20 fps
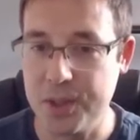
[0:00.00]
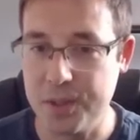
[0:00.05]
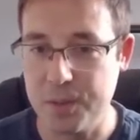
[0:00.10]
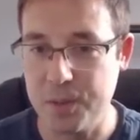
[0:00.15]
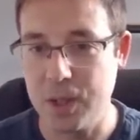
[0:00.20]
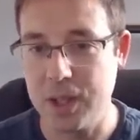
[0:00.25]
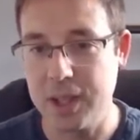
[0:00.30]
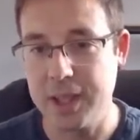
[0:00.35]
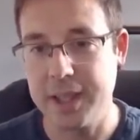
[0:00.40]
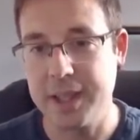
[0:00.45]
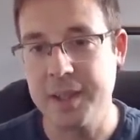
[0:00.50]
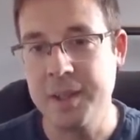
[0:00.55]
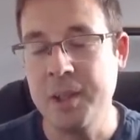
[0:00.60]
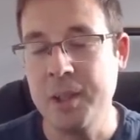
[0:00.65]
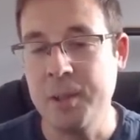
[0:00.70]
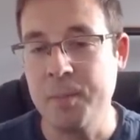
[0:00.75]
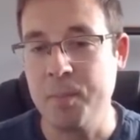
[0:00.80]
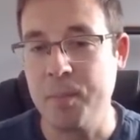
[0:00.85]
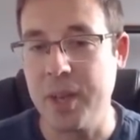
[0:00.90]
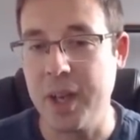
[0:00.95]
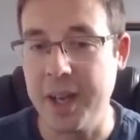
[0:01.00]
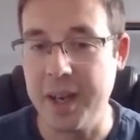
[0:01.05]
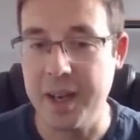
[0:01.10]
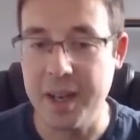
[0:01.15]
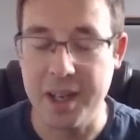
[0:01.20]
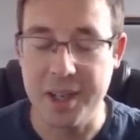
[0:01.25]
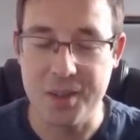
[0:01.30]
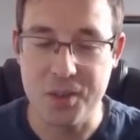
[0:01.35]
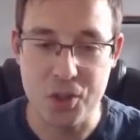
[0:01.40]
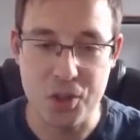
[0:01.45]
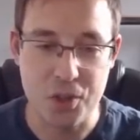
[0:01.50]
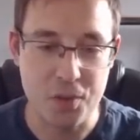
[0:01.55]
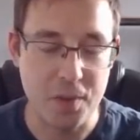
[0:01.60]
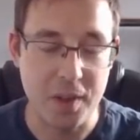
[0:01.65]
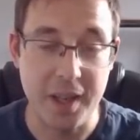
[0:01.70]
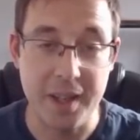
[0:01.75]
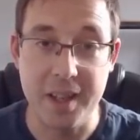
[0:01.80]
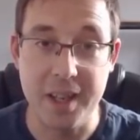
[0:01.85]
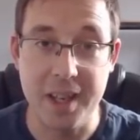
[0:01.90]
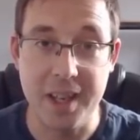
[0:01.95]
if you like. And I just
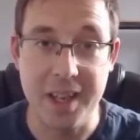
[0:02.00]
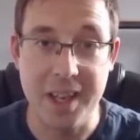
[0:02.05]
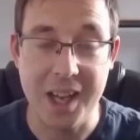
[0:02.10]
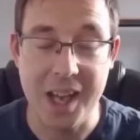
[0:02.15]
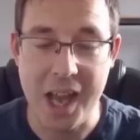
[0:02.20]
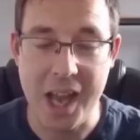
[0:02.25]
find that